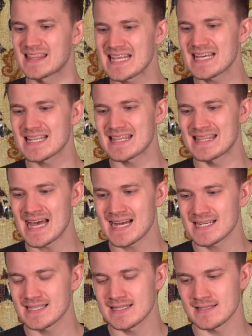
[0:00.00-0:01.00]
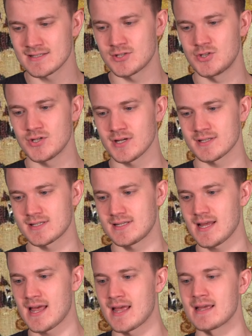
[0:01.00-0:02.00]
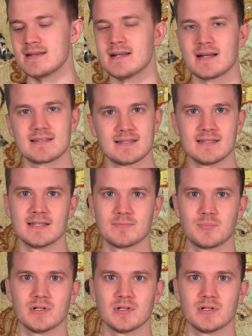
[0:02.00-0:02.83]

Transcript: I think that is just a, not to get